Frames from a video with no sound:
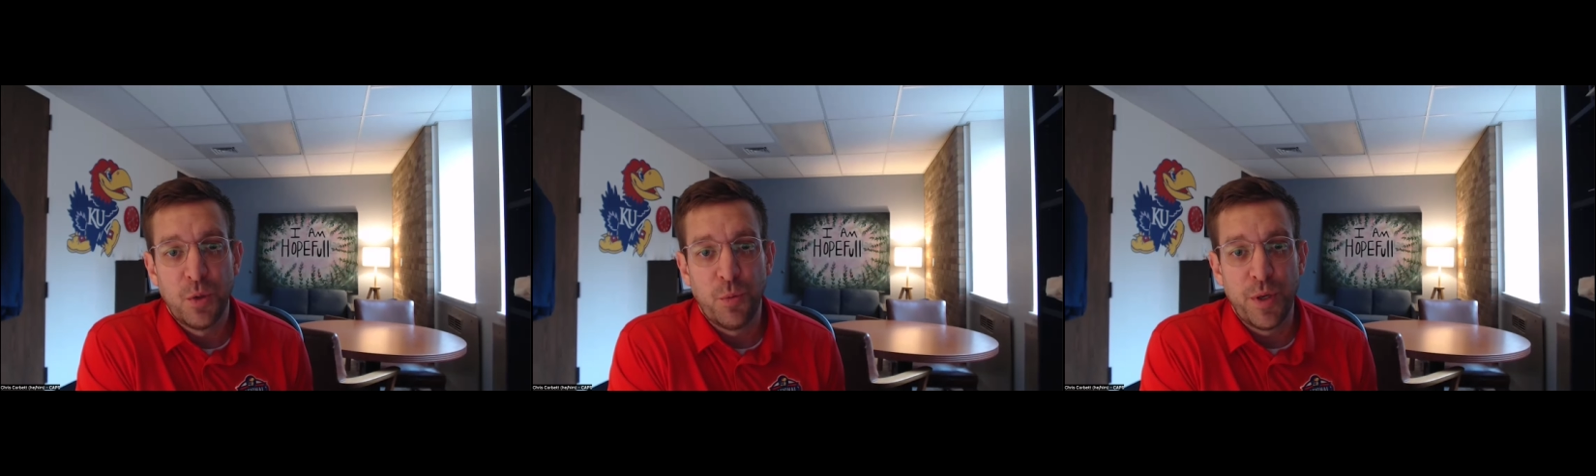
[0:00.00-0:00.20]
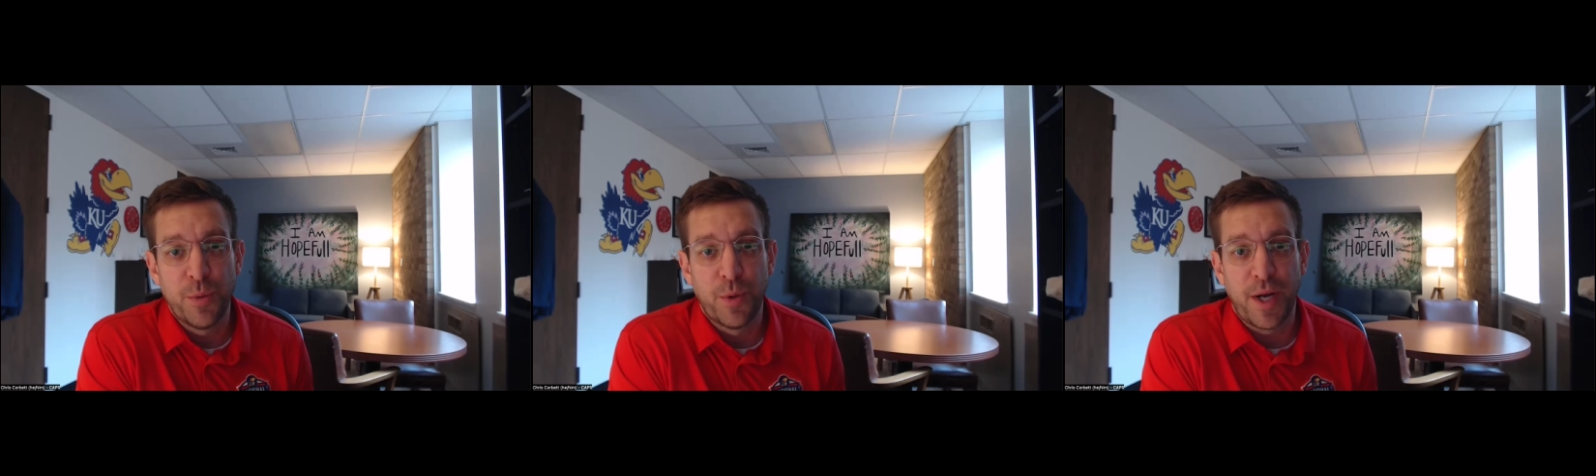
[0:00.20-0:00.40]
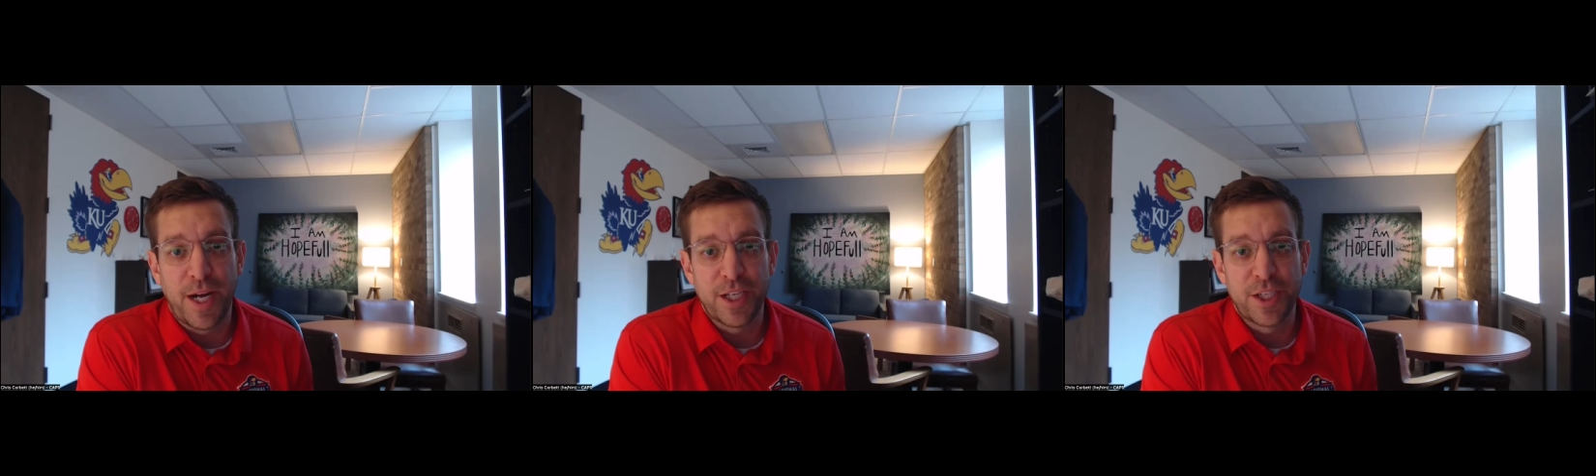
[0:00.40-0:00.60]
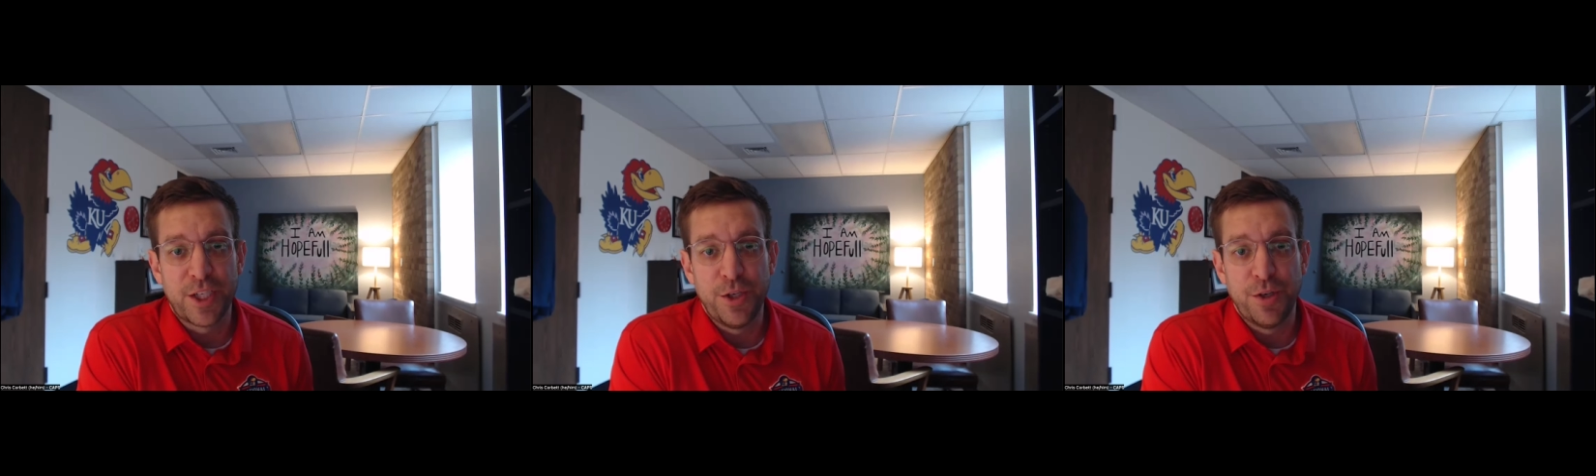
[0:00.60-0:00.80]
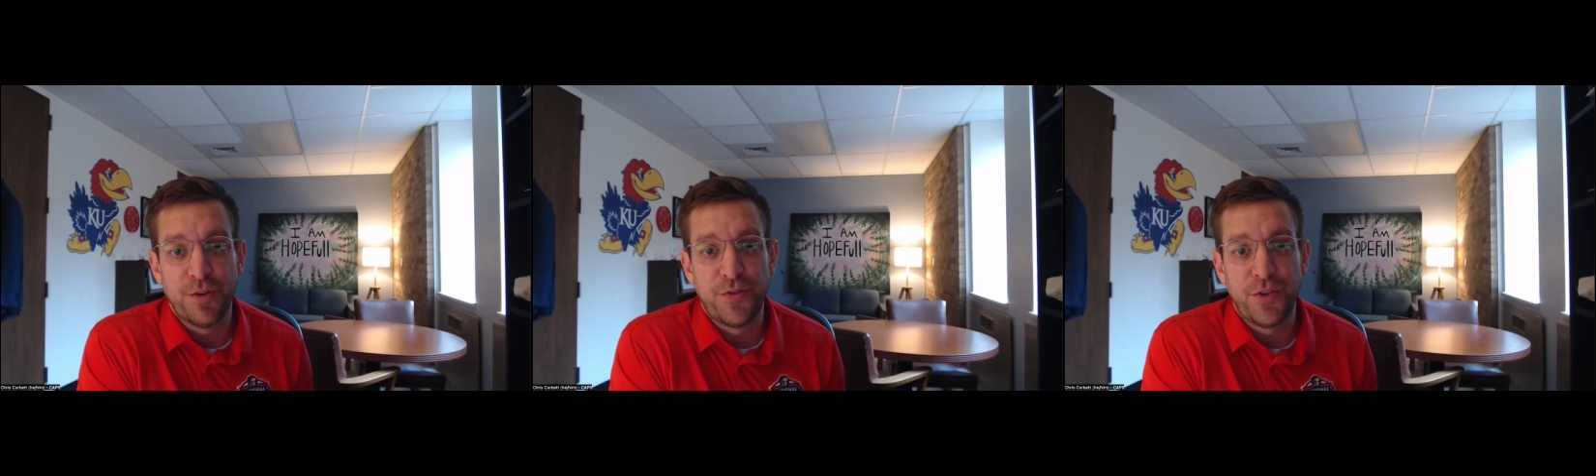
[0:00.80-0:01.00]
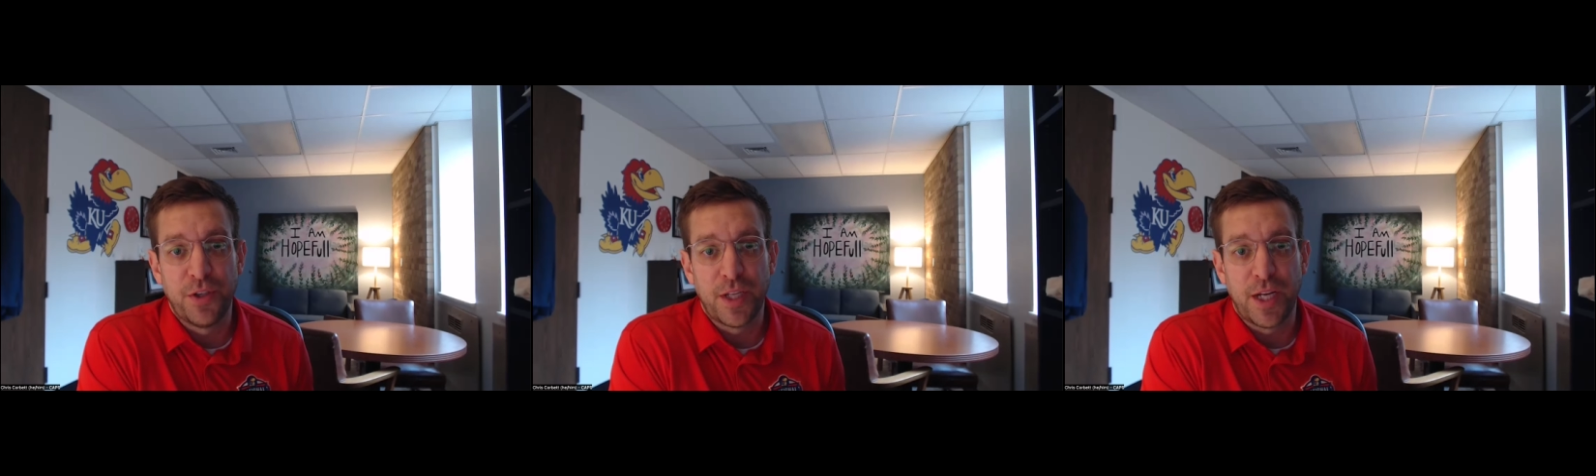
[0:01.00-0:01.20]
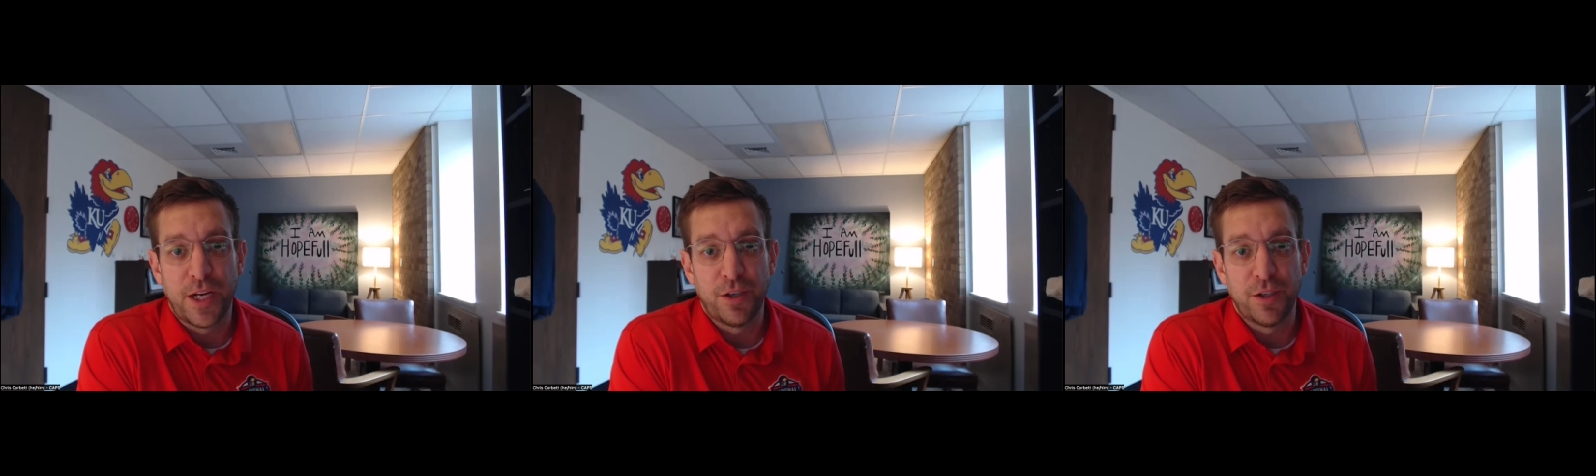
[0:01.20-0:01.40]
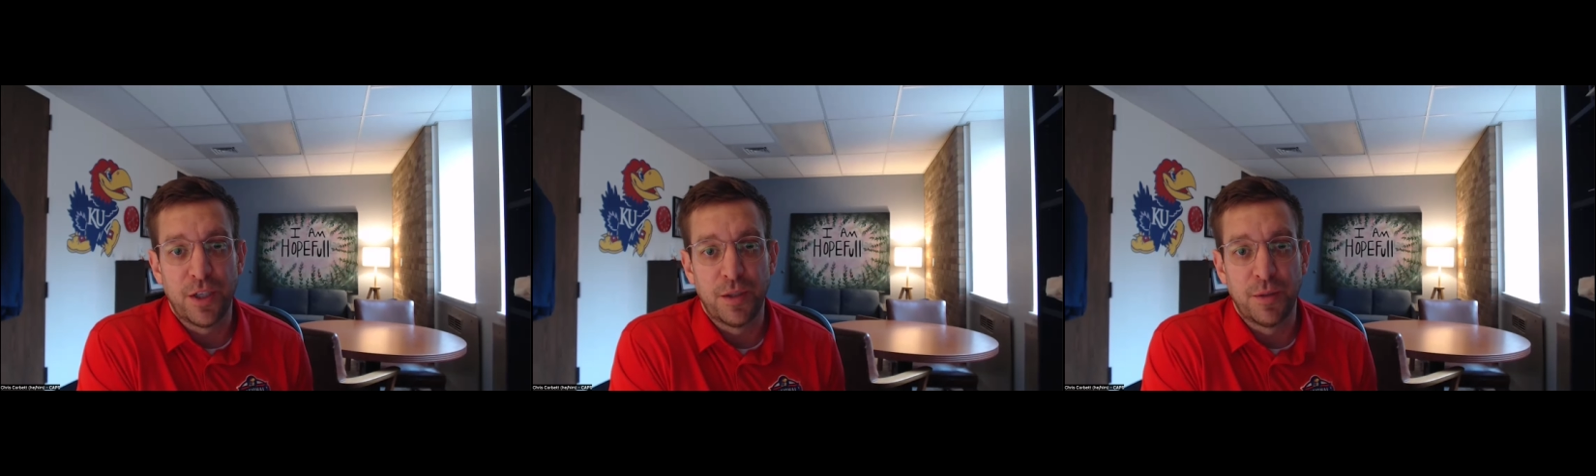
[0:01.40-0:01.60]
We will ask you to fill
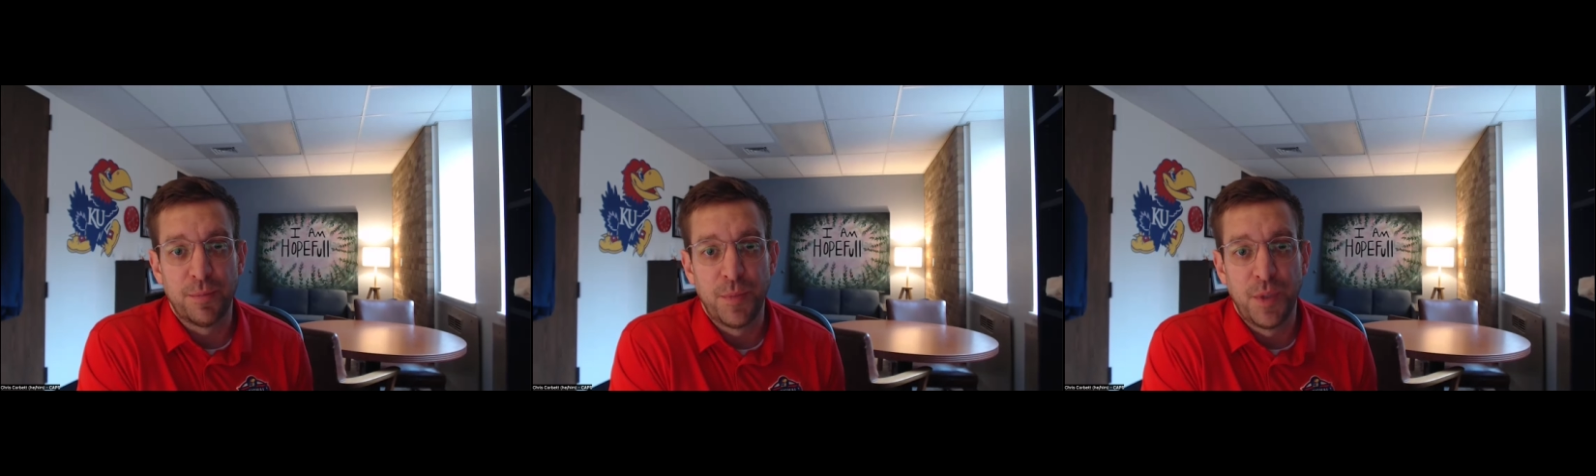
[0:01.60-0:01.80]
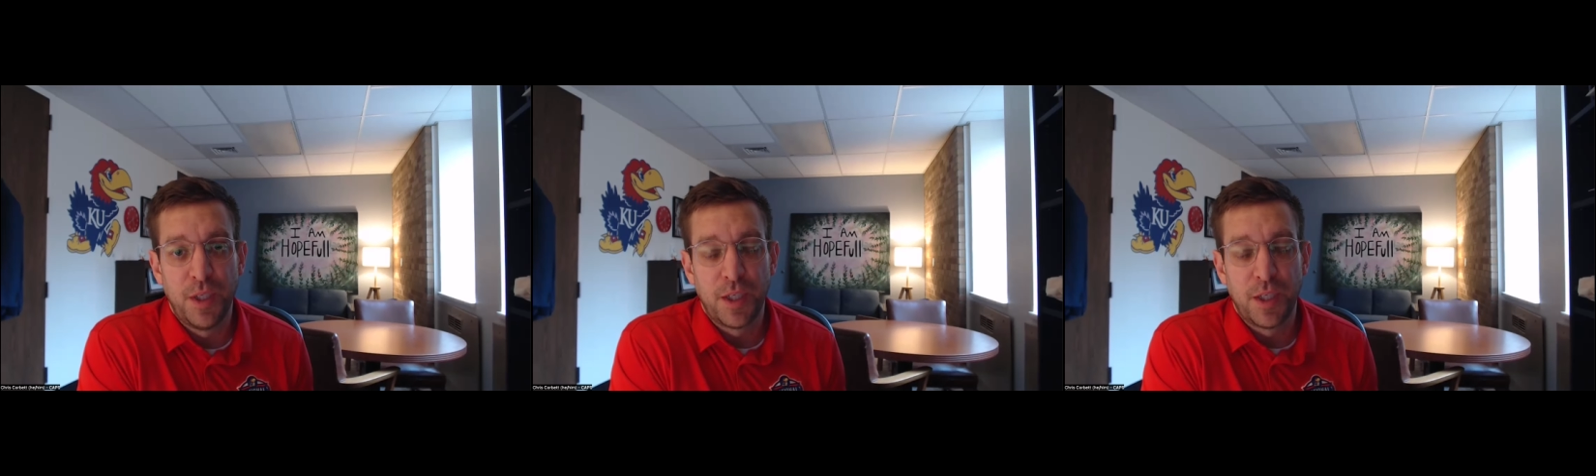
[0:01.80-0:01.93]
out a